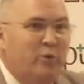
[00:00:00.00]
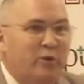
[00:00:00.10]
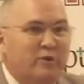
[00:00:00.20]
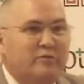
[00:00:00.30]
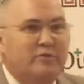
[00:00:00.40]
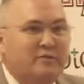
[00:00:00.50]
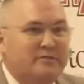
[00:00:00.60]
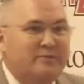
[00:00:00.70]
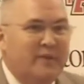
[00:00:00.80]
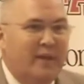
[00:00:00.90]
Wolves,
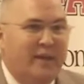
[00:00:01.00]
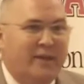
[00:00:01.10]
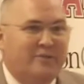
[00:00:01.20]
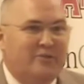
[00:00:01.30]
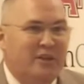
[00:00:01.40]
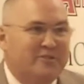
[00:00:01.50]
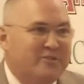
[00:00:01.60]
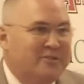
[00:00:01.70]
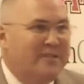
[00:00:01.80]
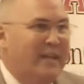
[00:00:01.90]
and that's
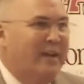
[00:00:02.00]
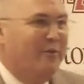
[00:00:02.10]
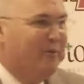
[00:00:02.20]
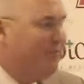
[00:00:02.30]
Justin Ingram.